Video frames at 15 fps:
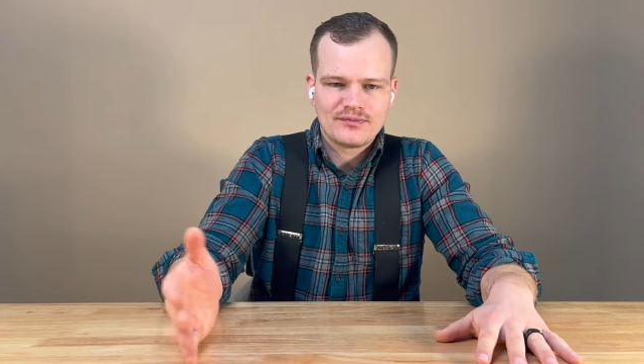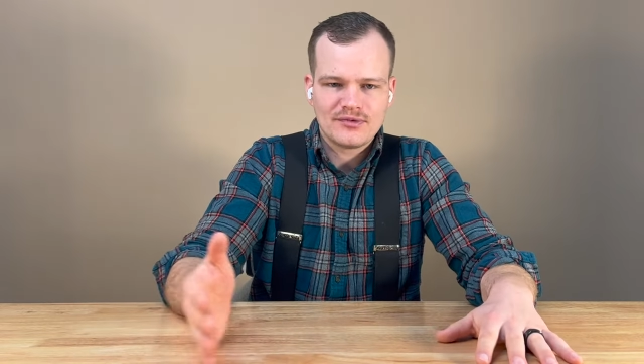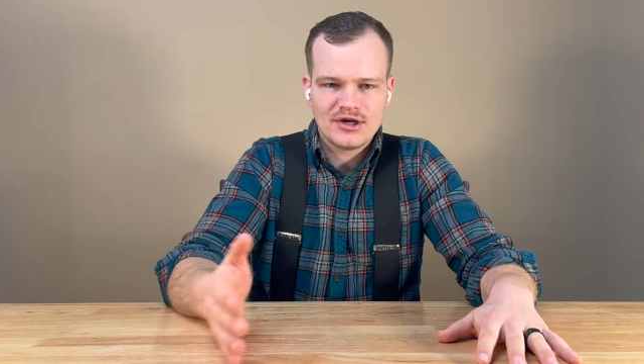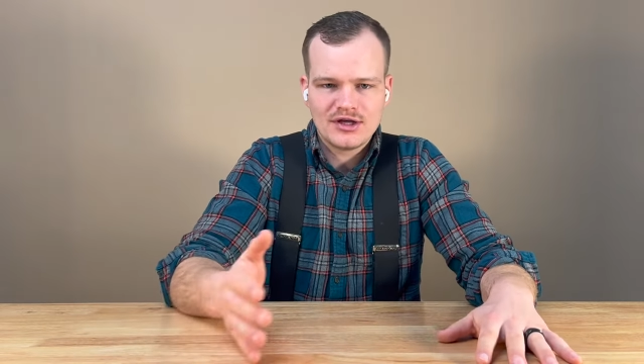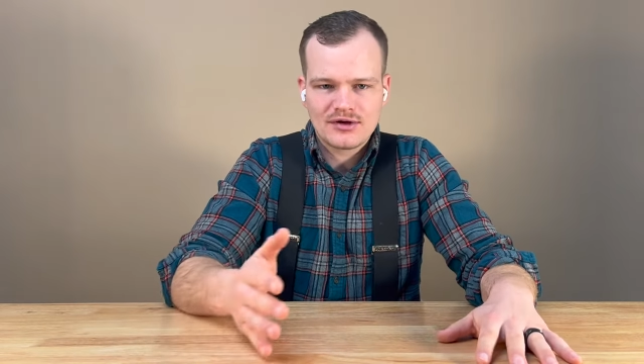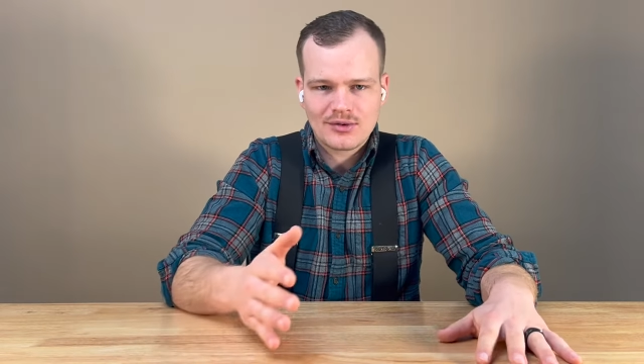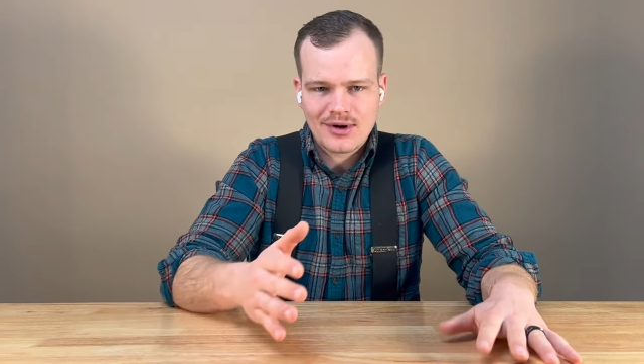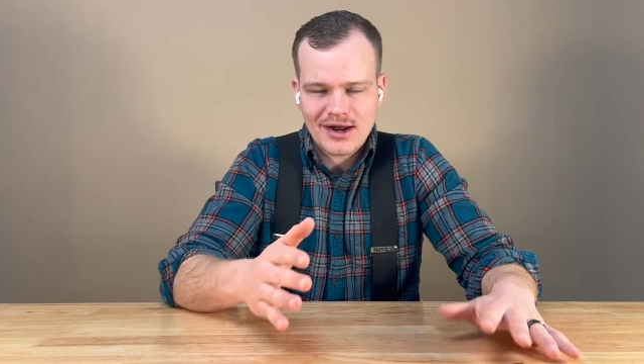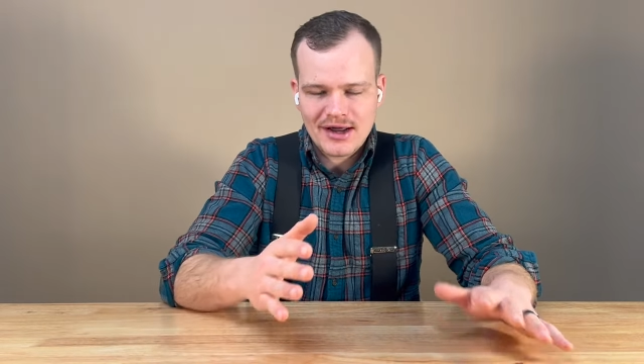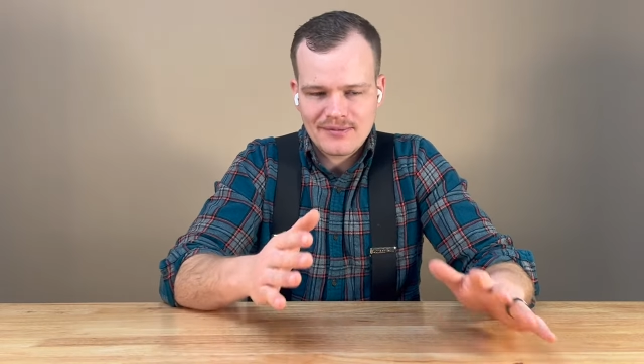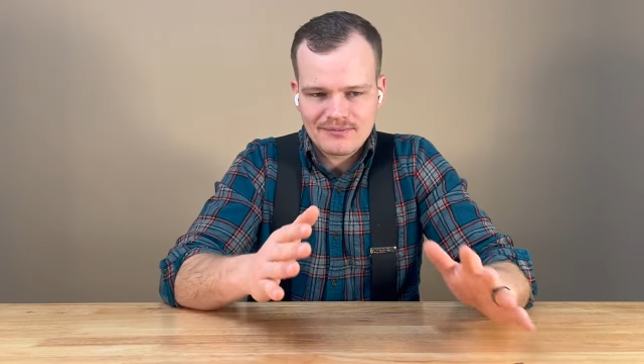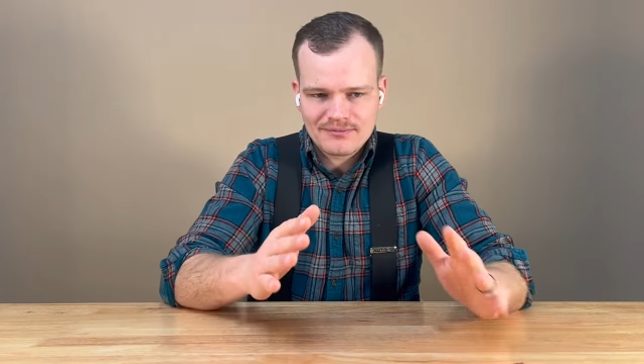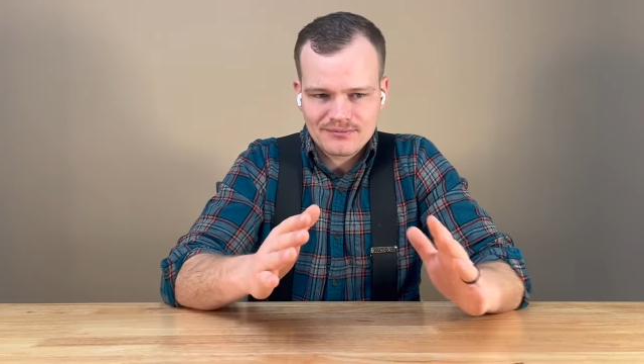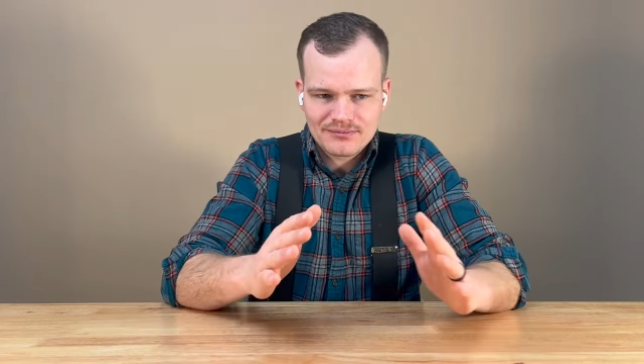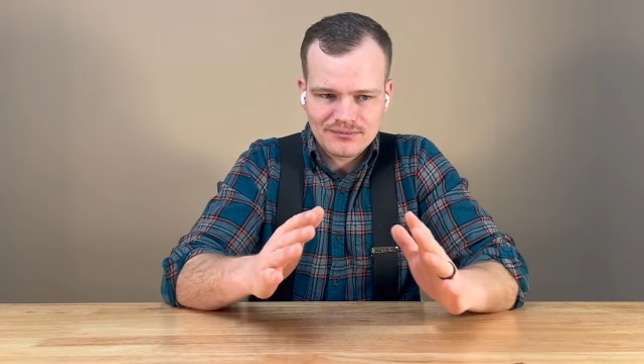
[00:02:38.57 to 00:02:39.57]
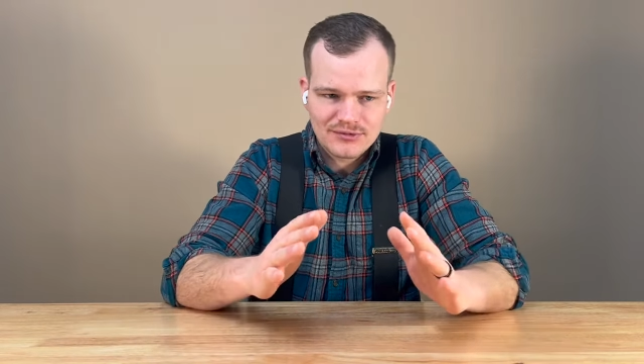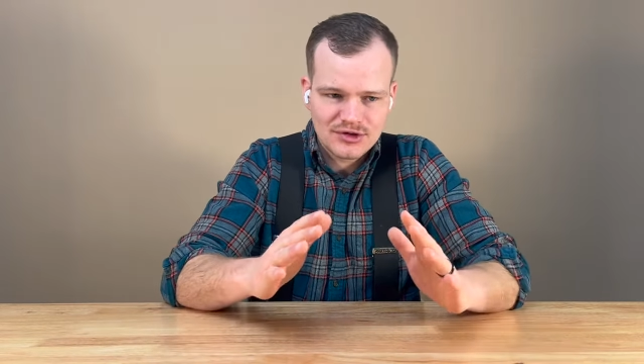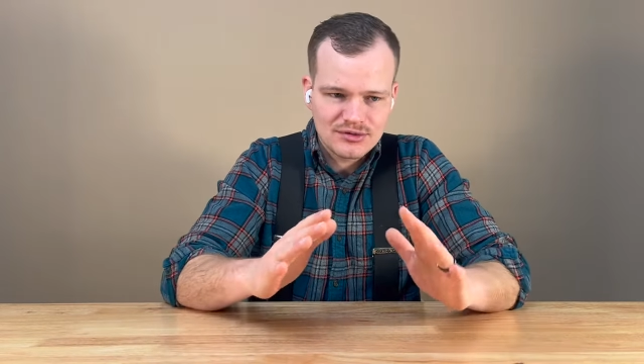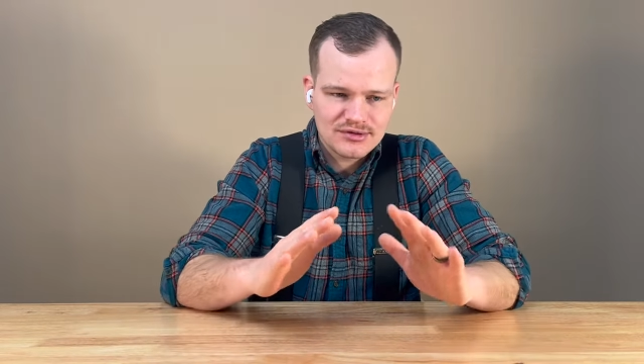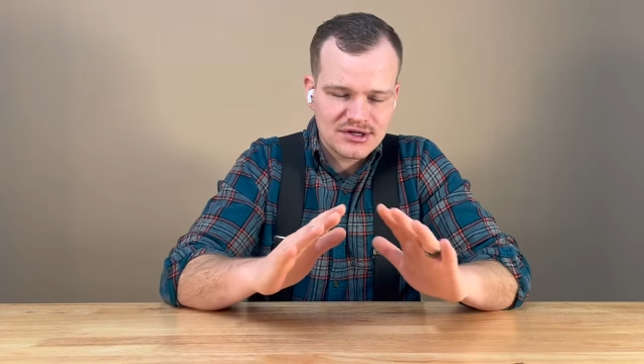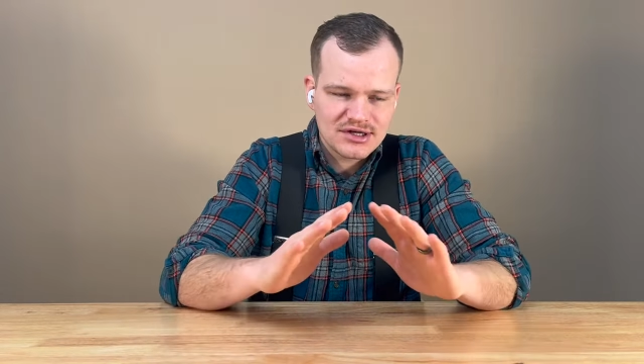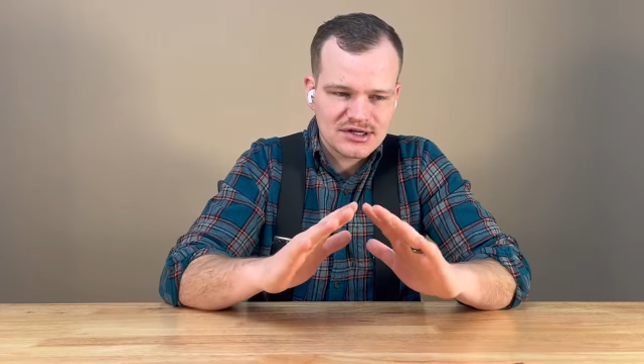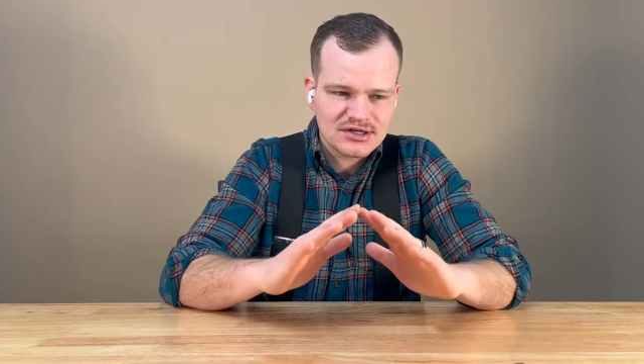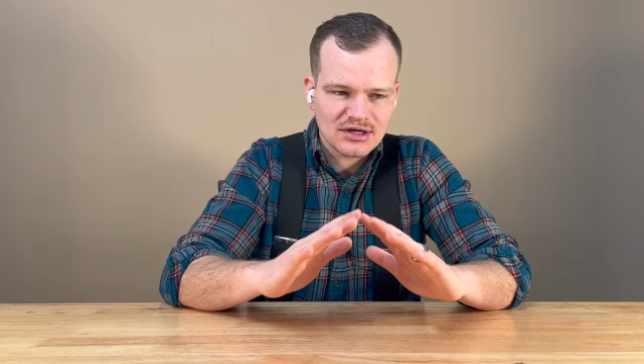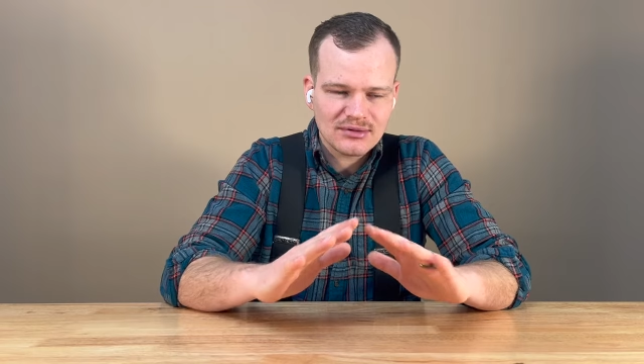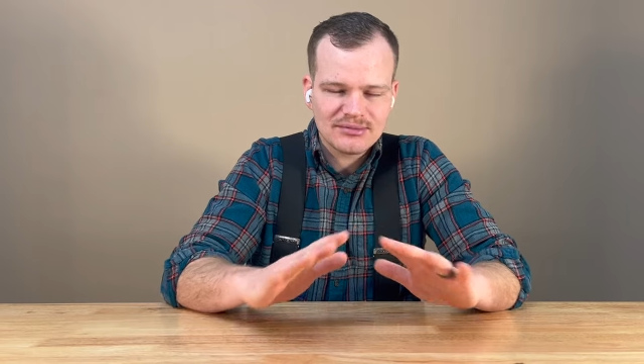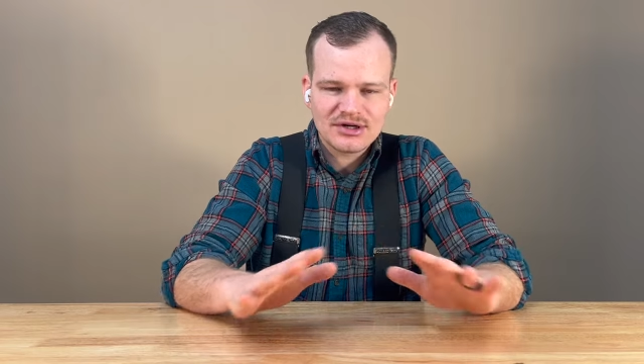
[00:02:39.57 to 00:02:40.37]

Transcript: Either way, using some